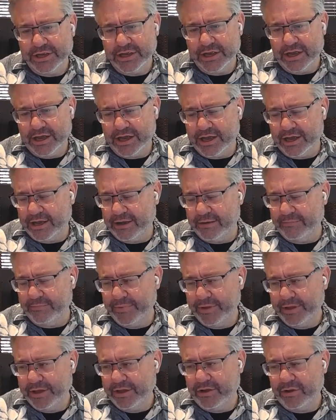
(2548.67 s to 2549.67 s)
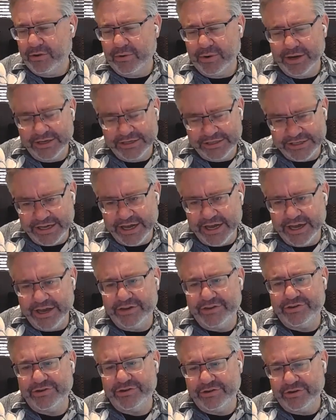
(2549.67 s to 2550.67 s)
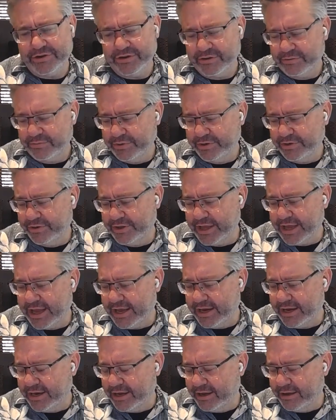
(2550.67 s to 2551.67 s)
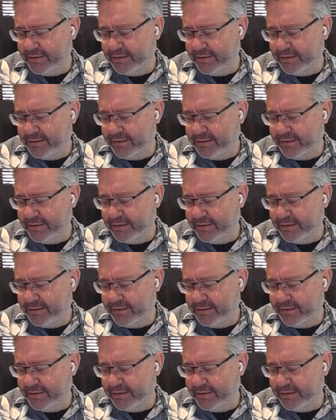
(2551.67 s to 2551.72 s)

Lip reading: or ACH. We do that.